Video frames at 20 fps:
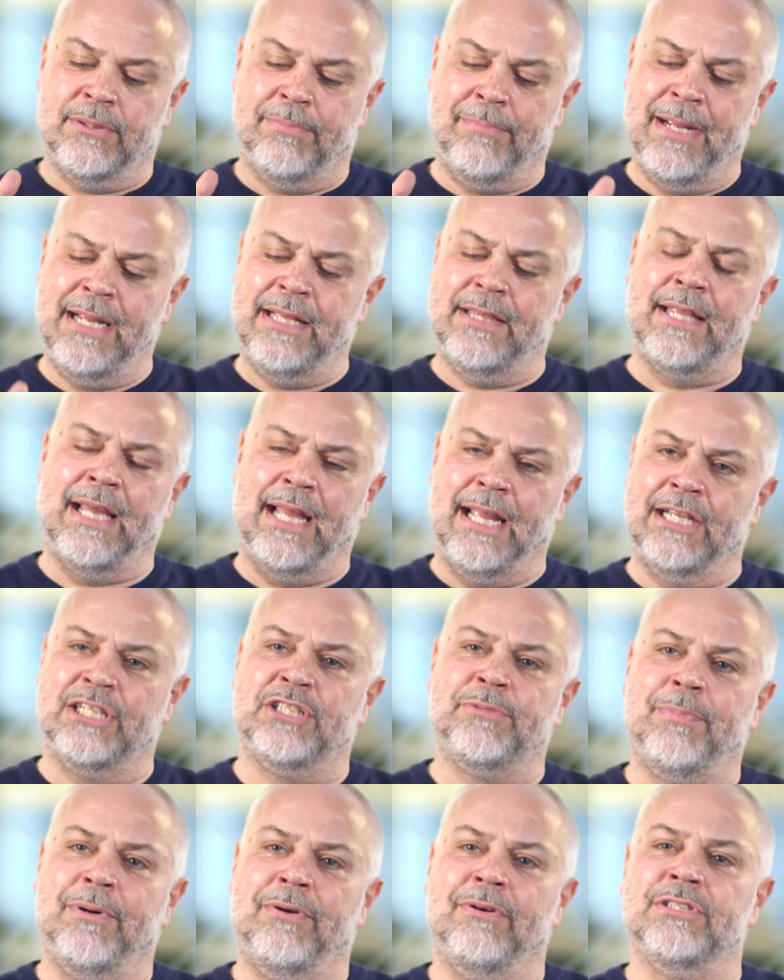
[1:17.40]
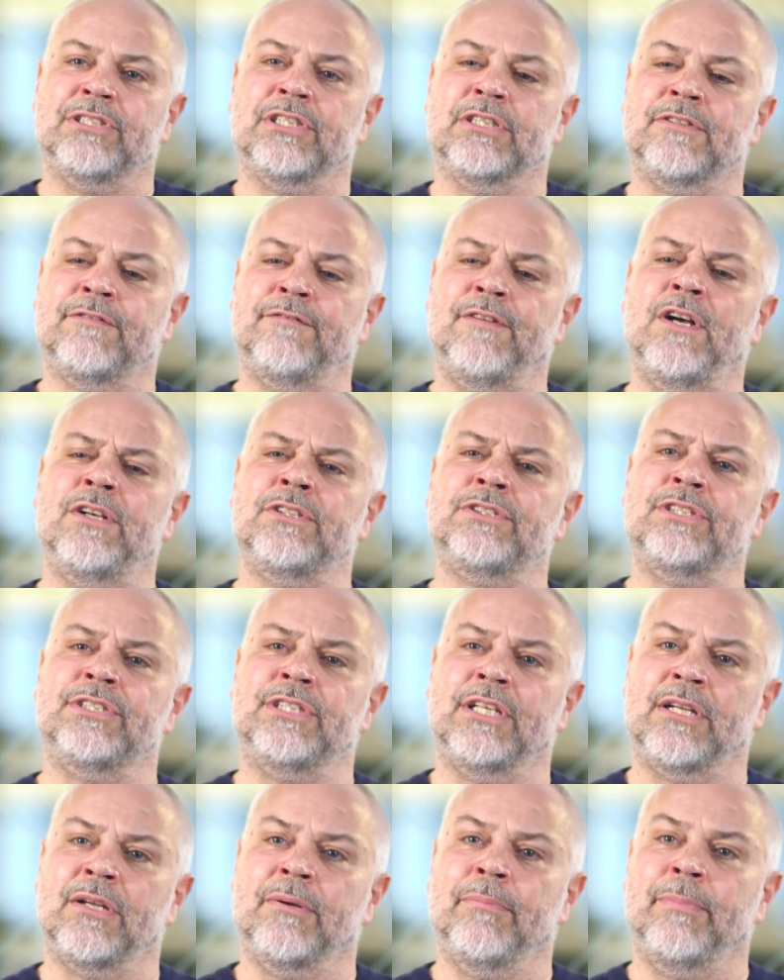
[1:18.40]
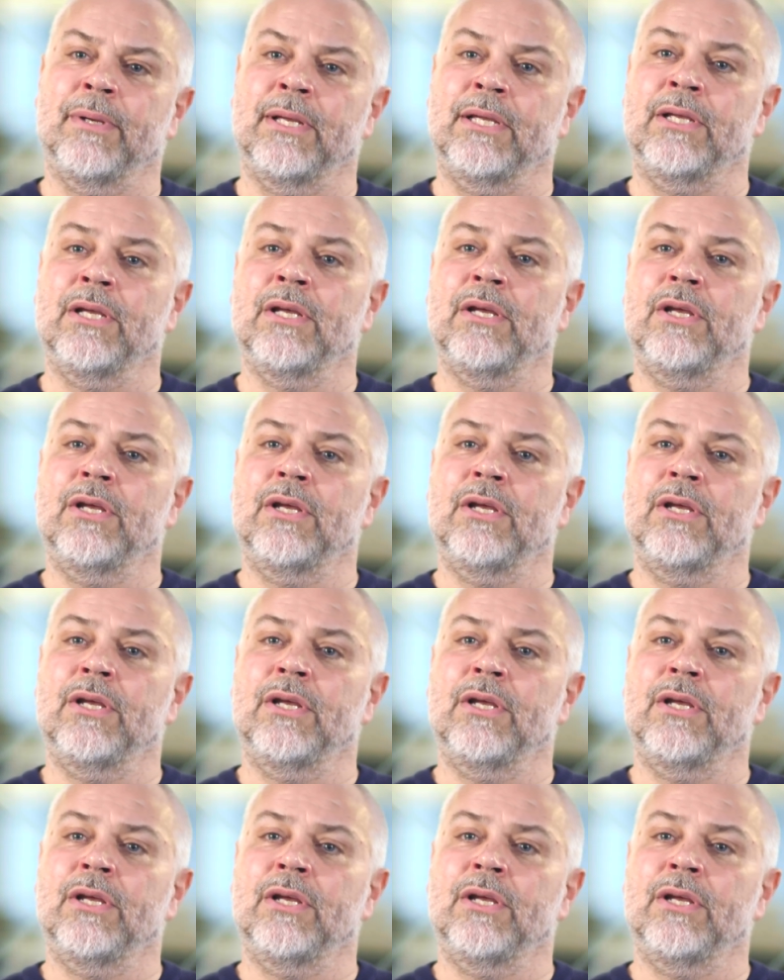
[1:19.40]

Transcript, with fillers: To make that experience as fast as it can be,